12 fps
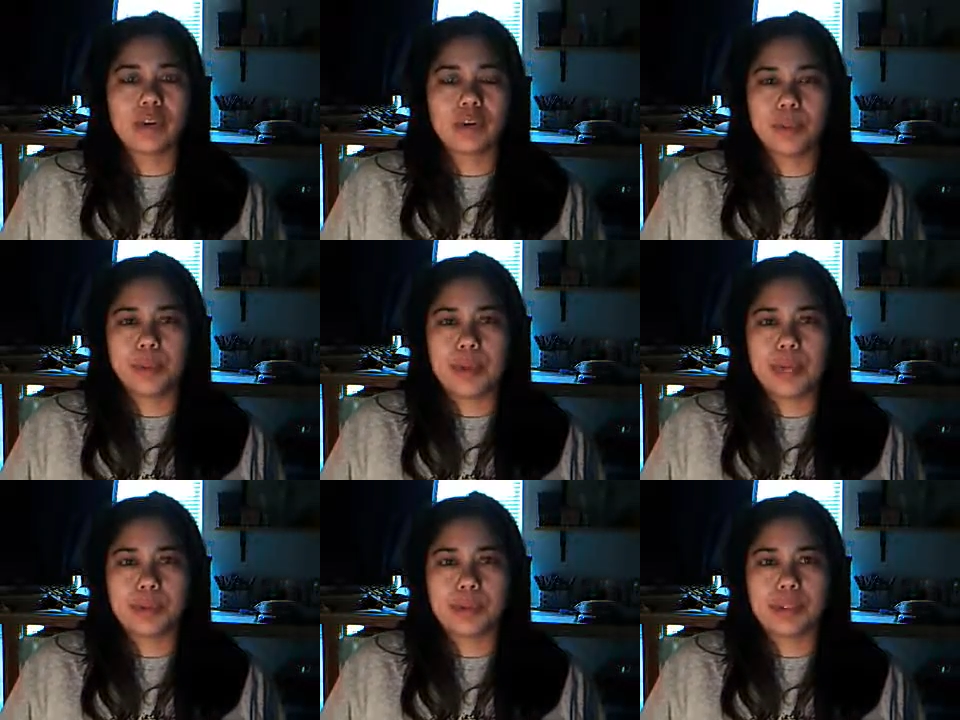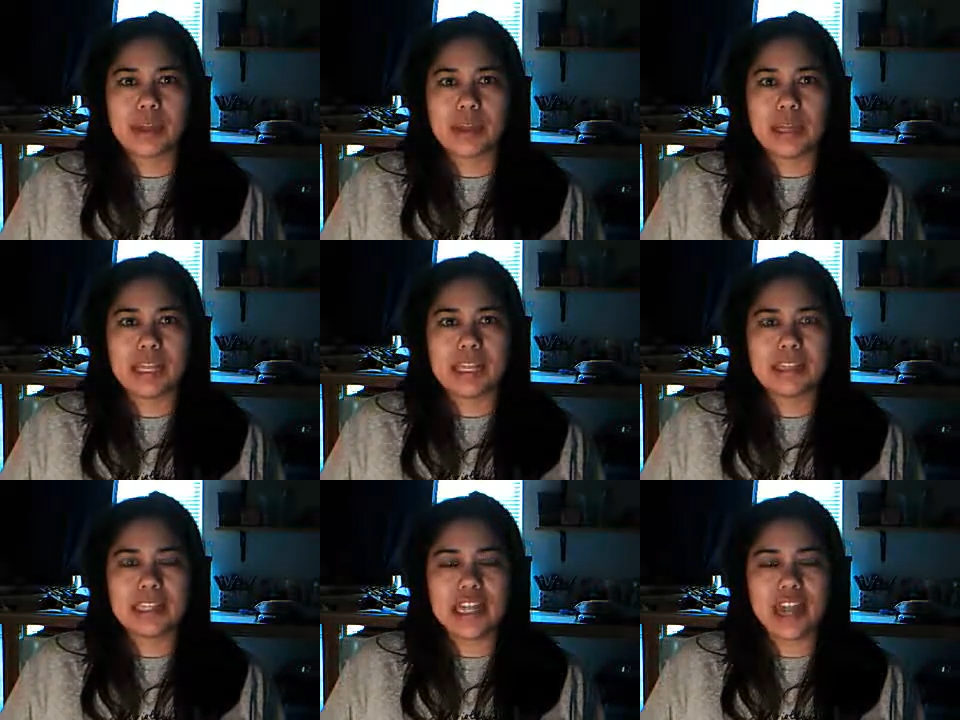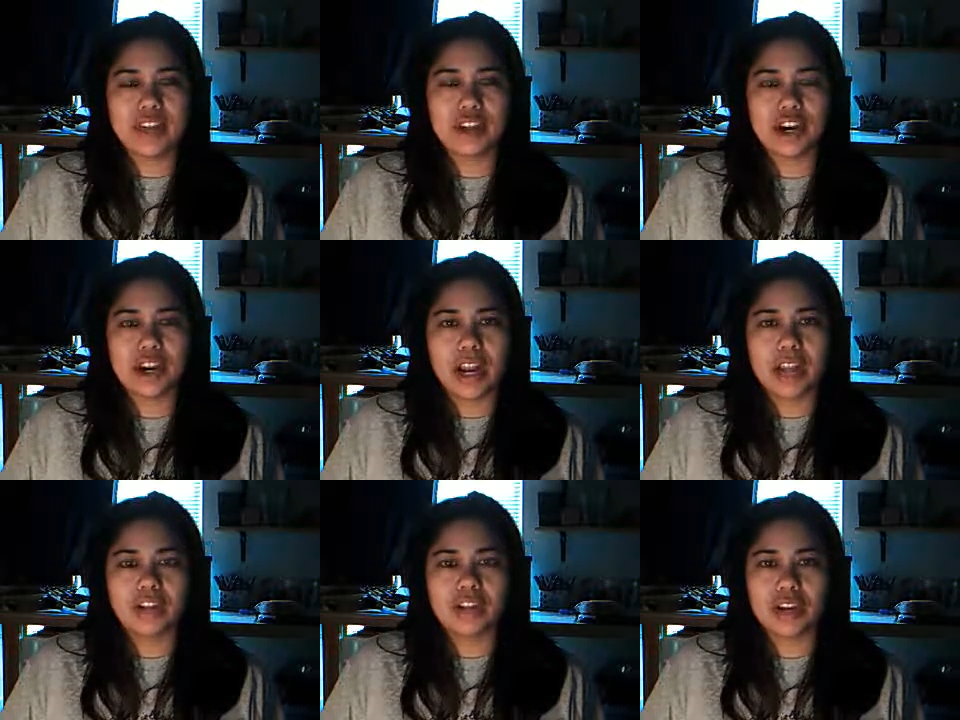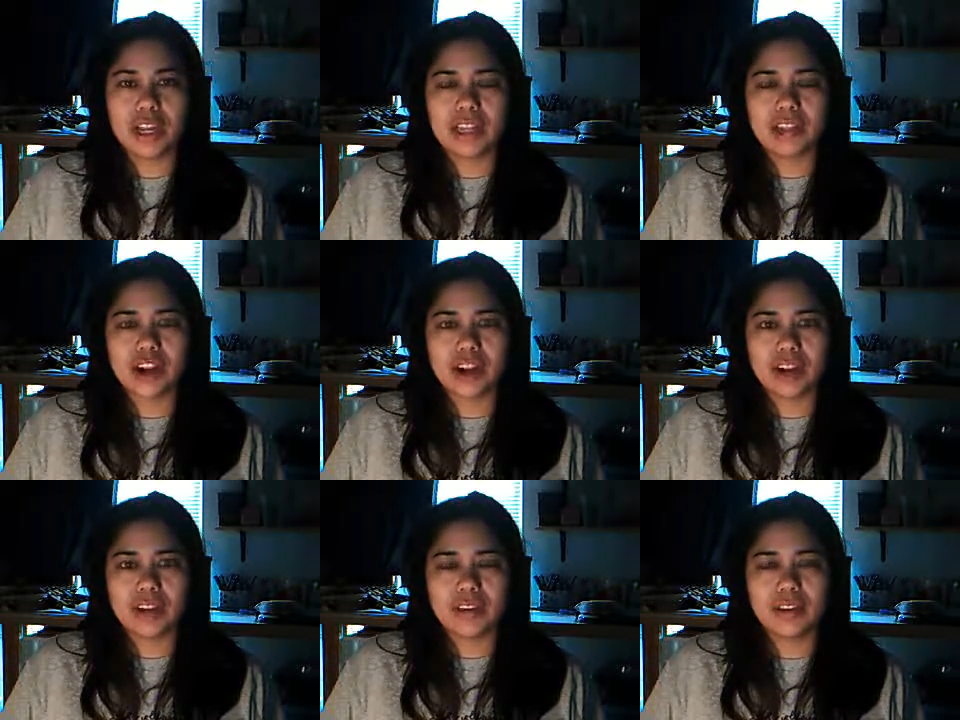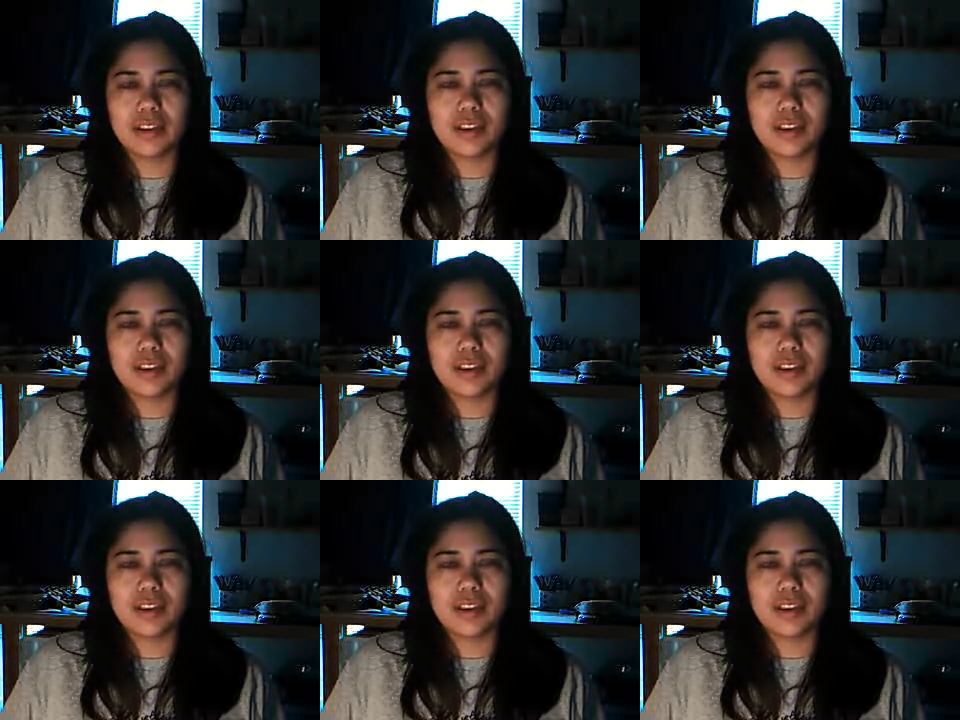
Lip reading: a group of people that want to get together and trade cards.